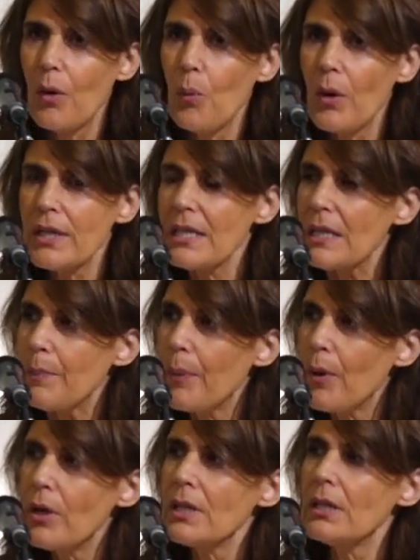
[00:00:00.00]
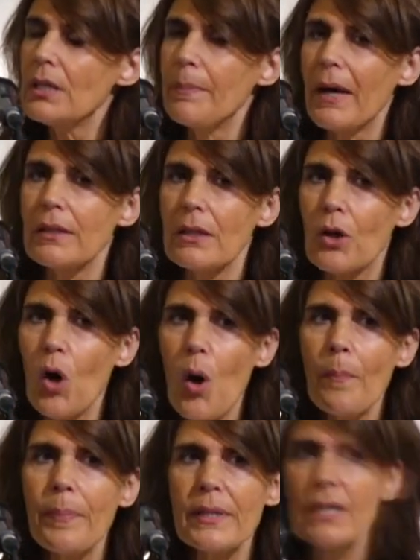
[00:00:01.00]
what is important about the
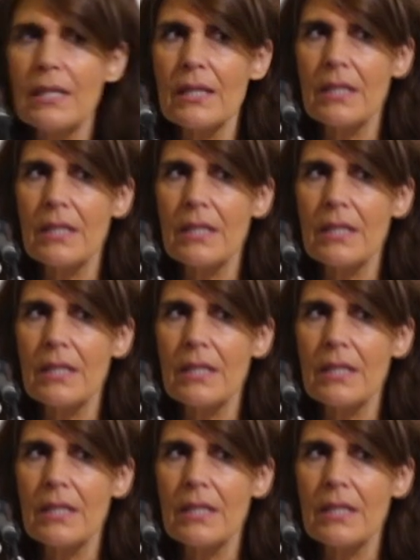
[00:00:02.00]
competence